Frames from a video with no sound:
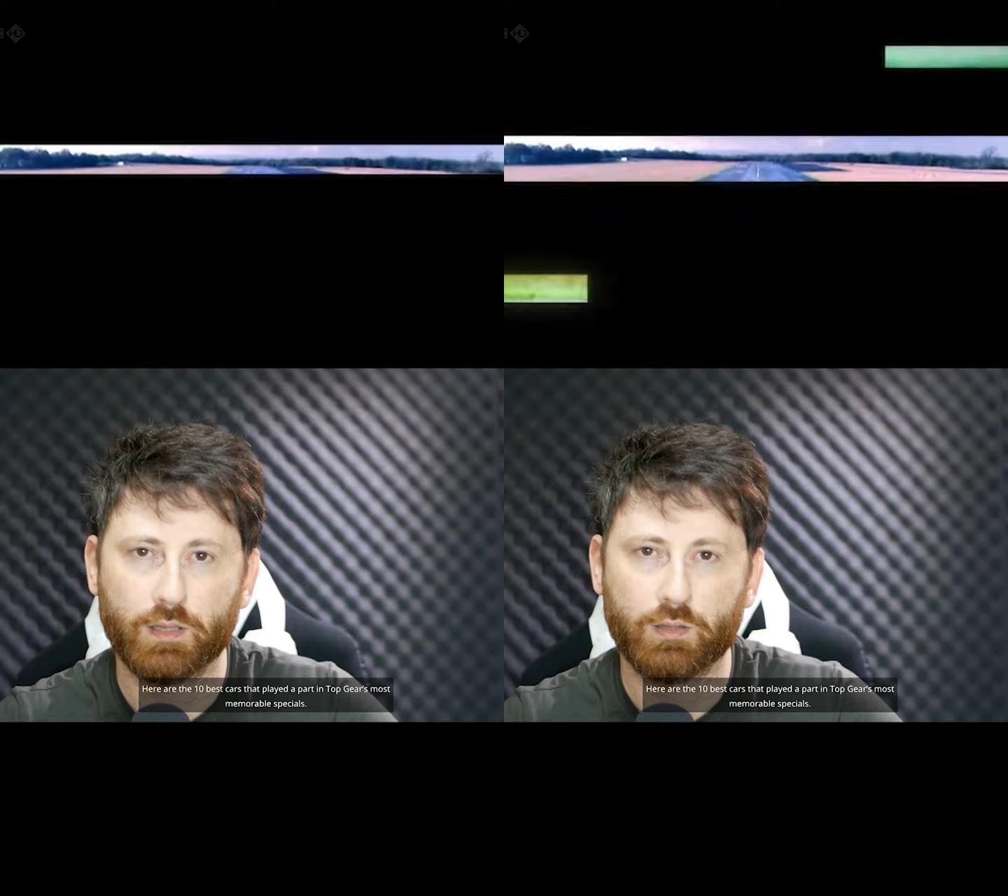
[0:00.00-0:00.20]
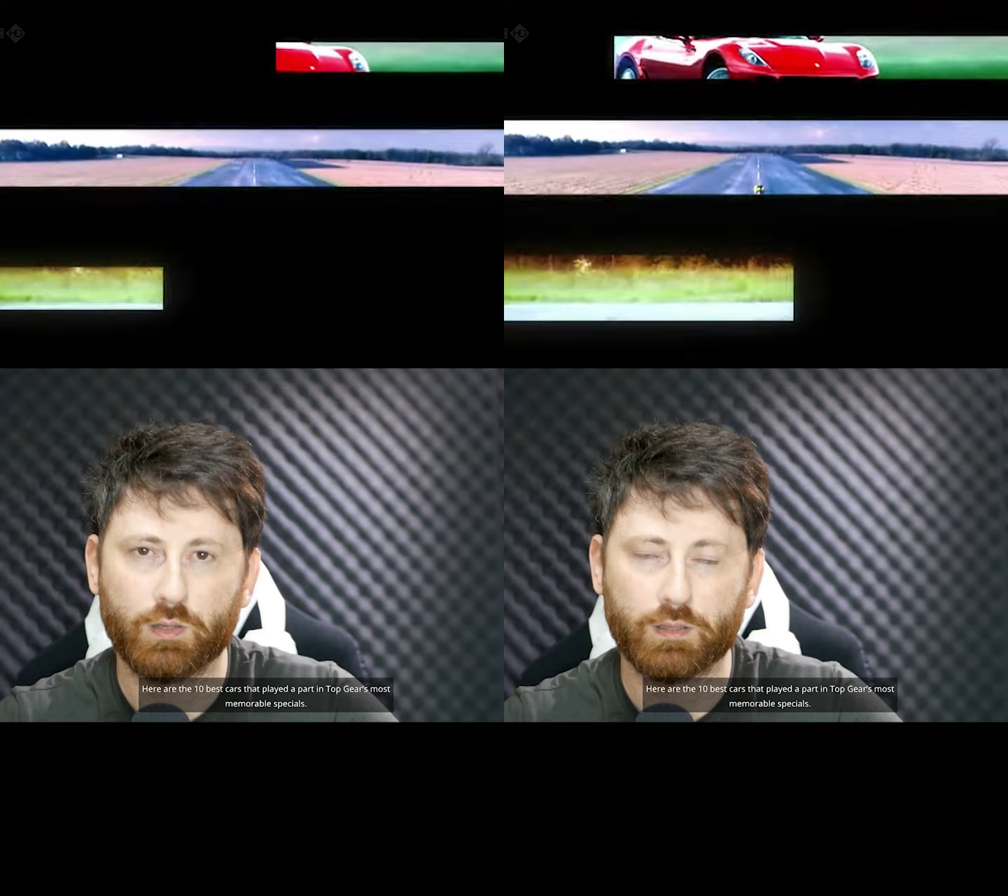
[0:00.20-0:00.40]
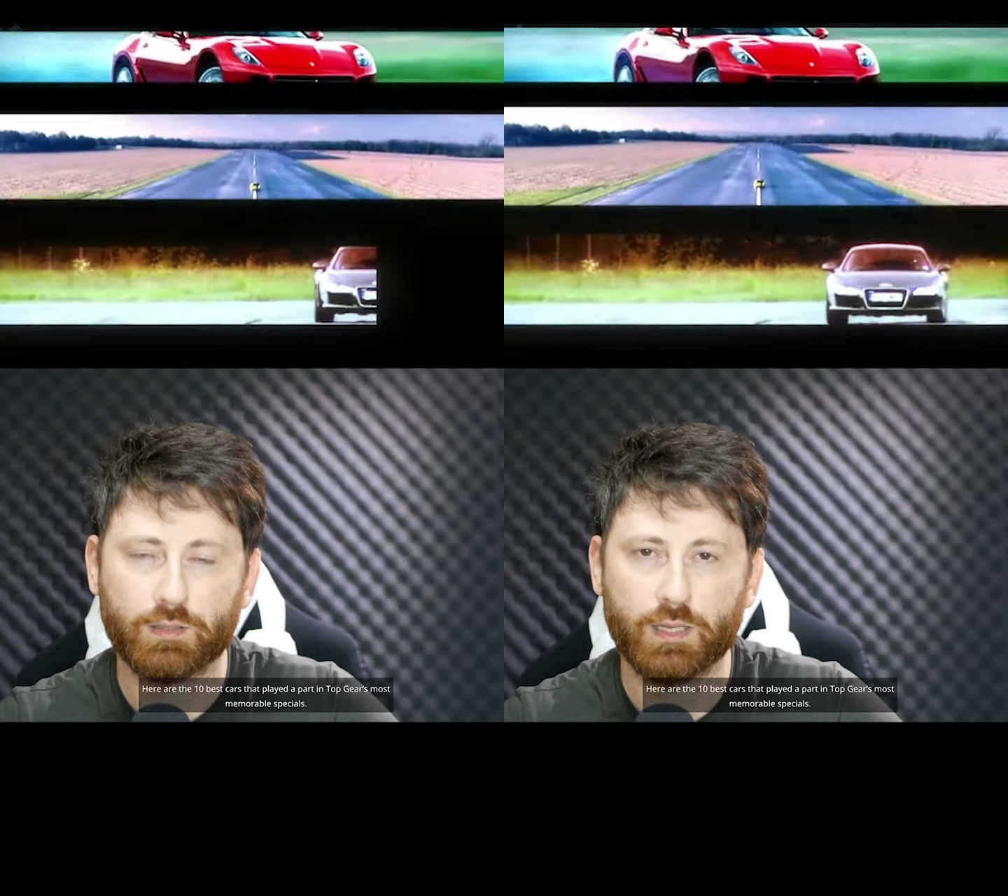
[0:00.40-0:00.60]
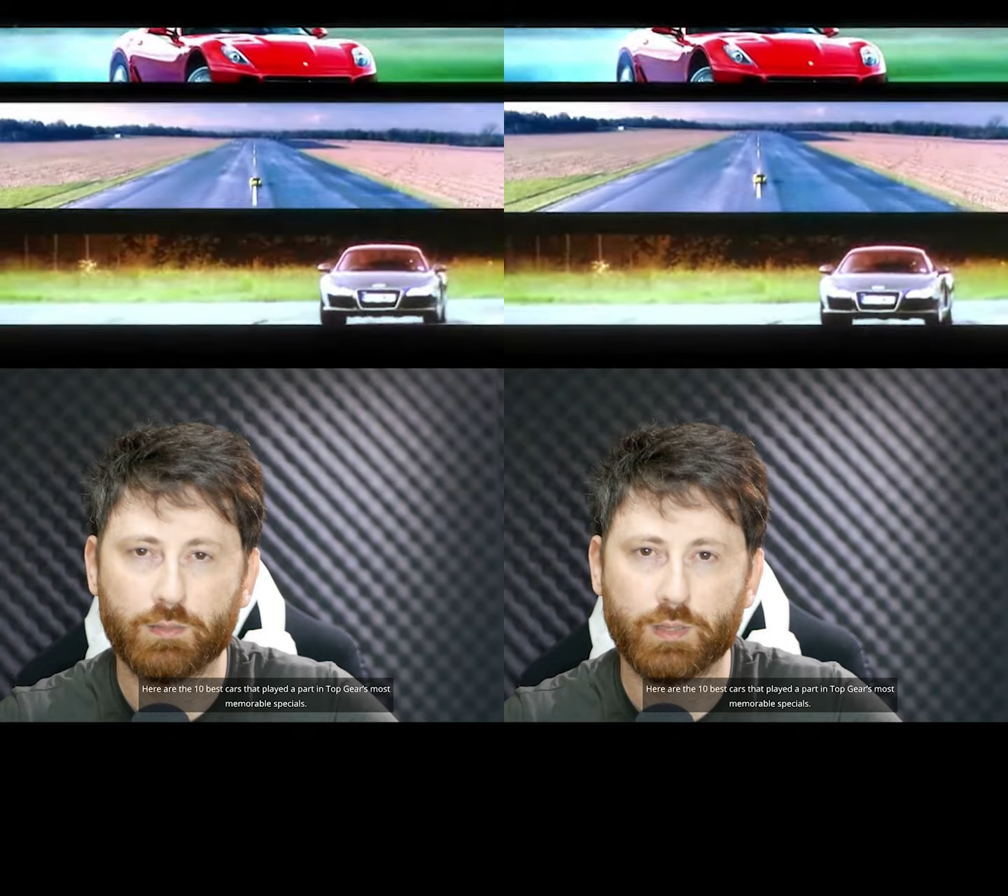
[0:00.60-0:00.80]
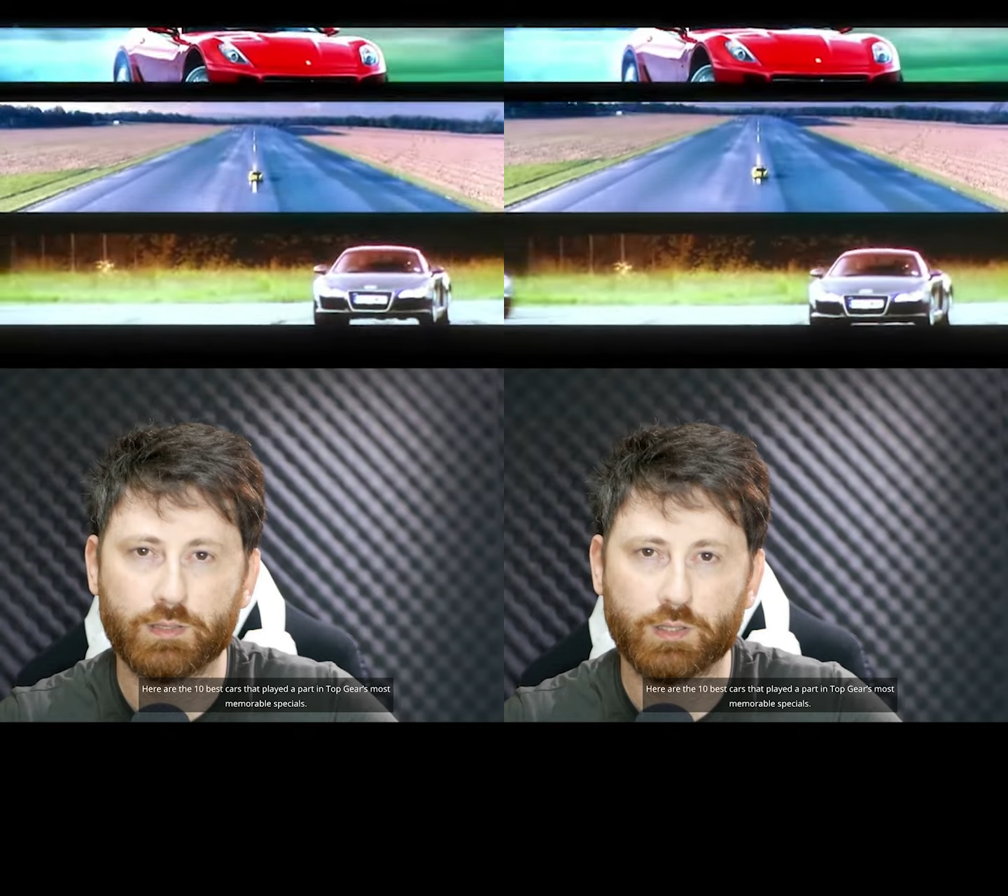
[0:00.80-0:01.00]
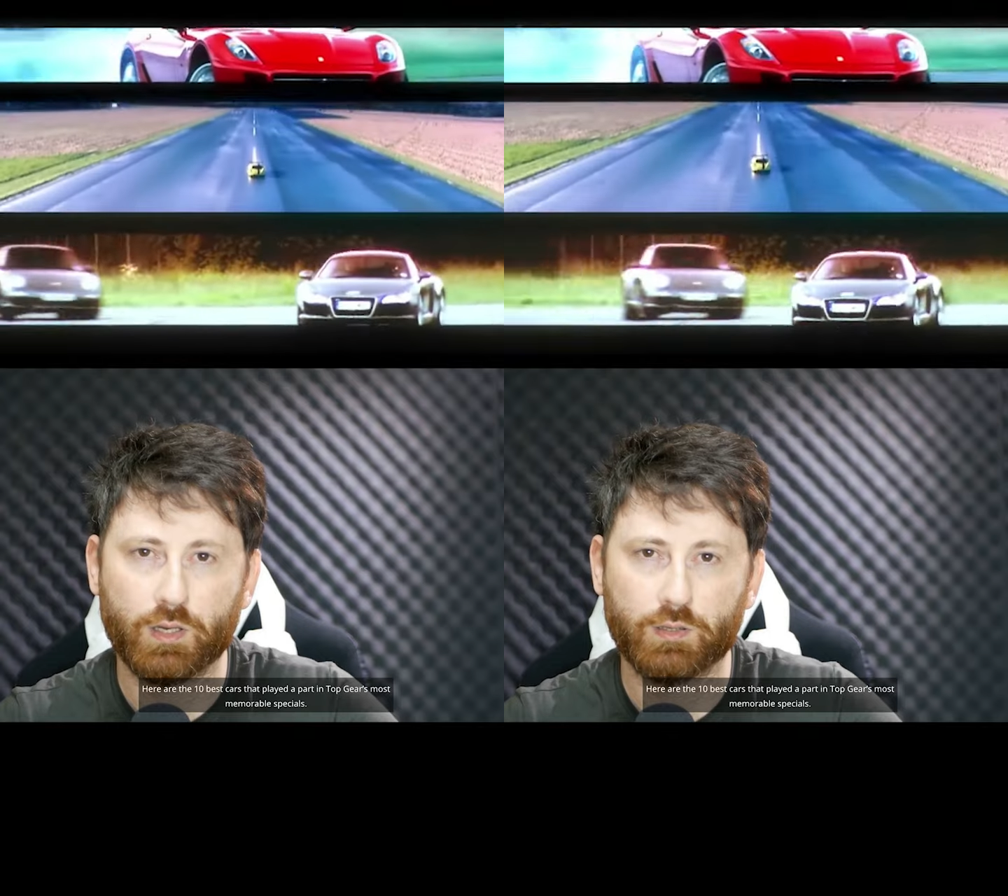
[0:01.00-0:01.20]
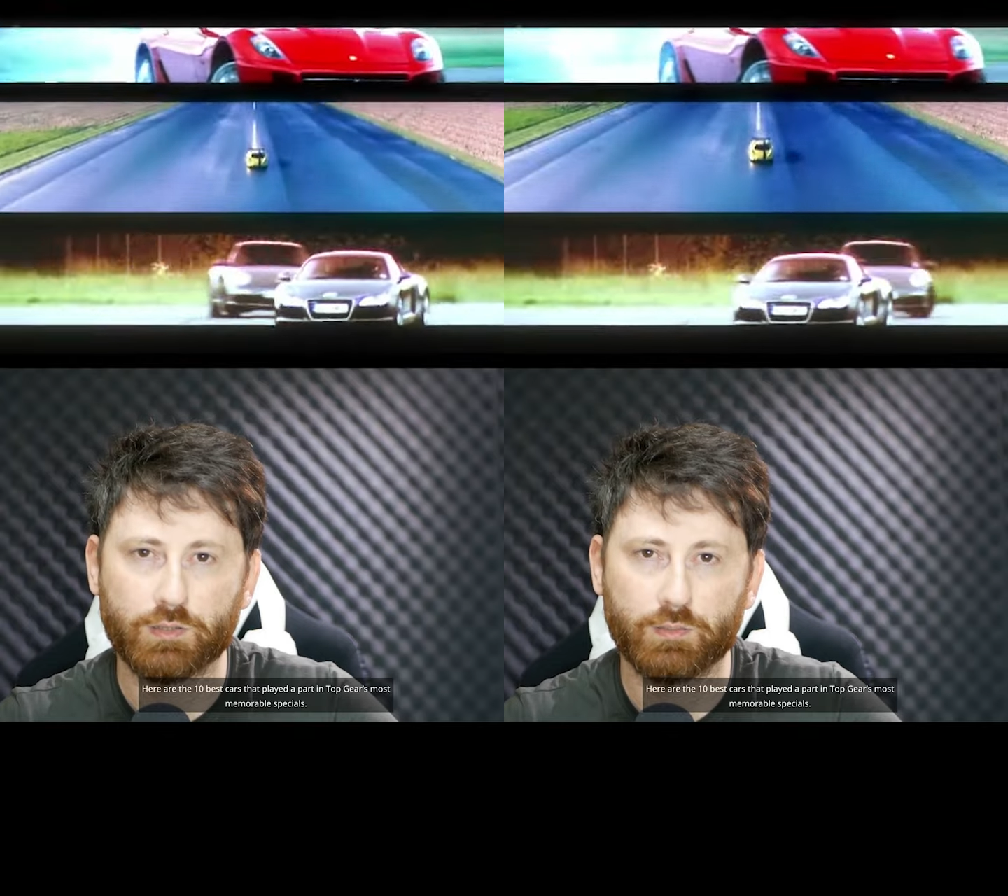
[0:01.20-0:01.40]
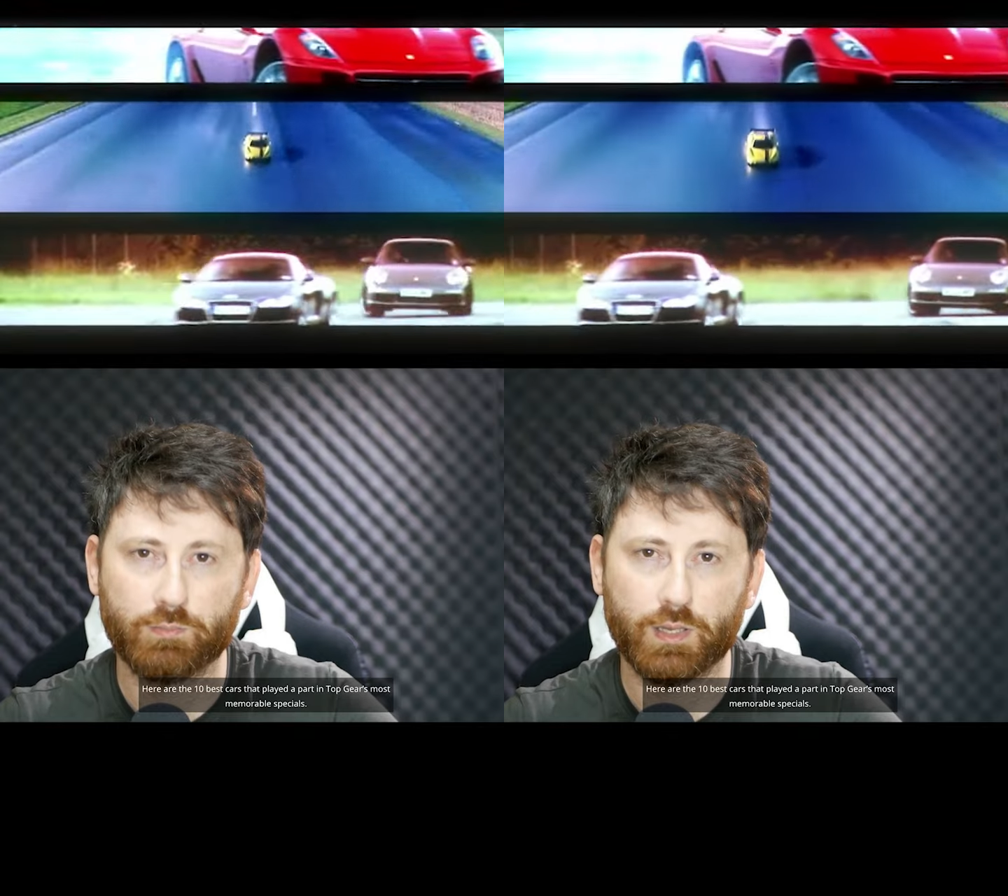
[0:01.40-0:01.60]
Here are the 10 best cars
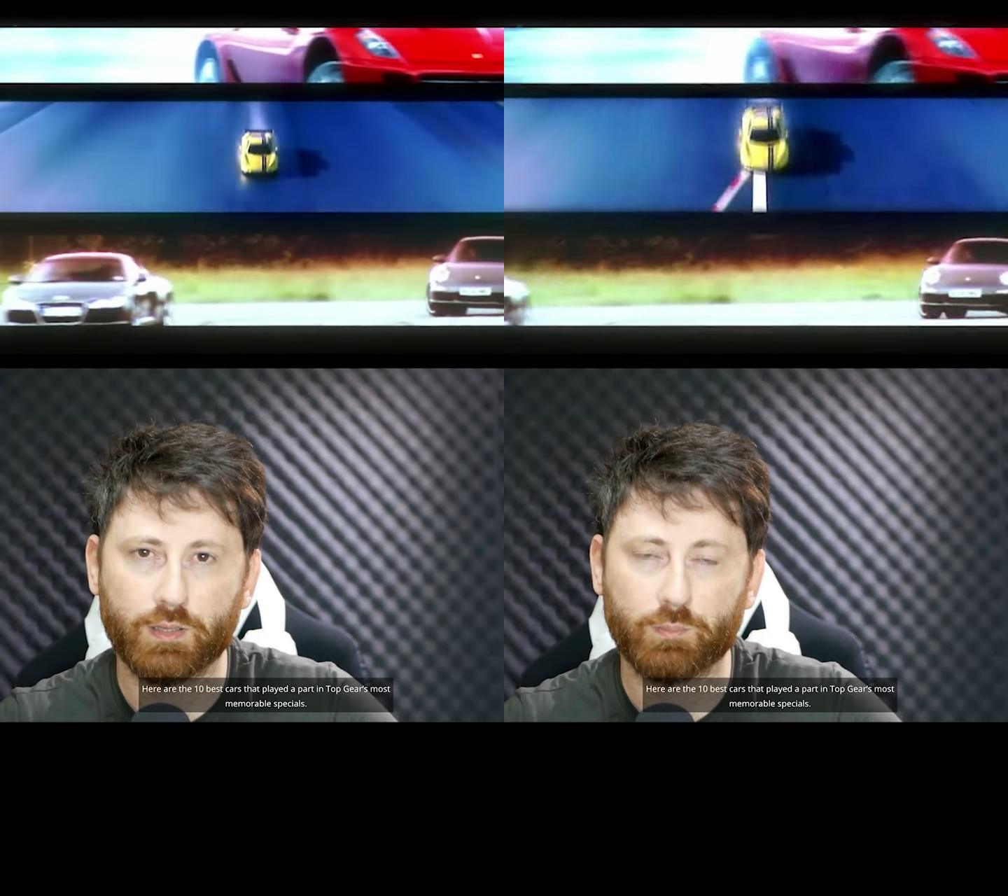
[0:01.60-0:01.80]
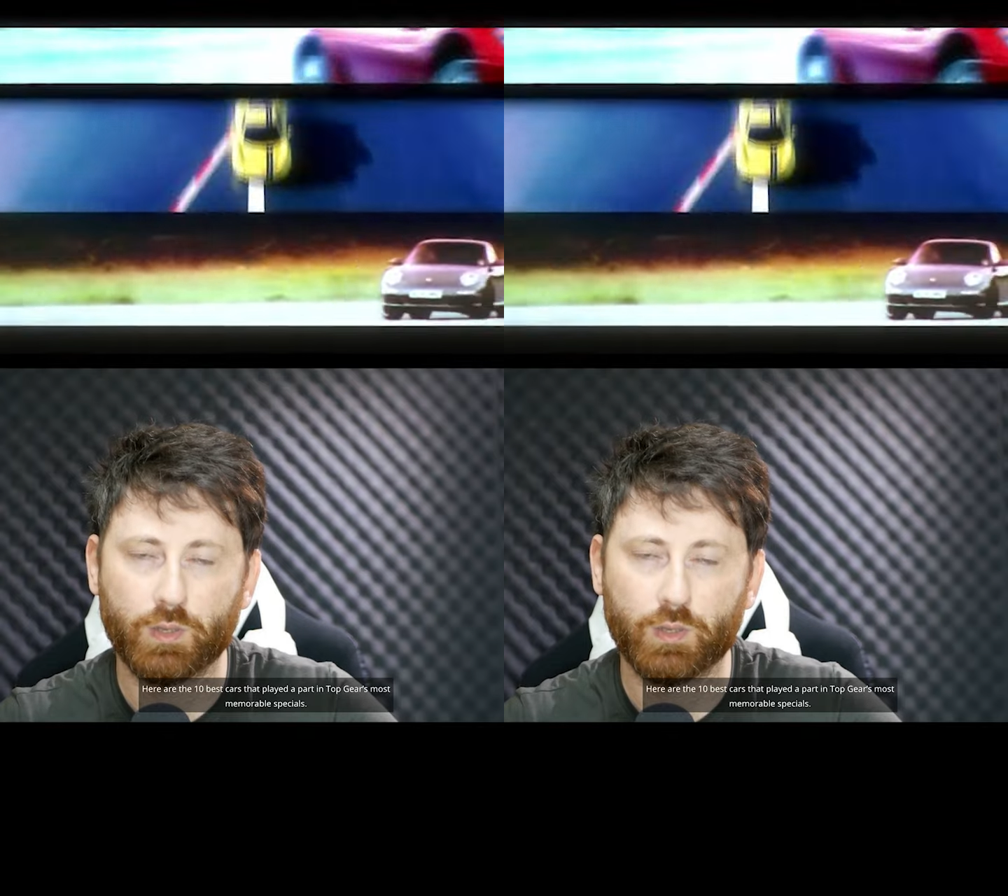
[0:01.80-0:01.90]
that played a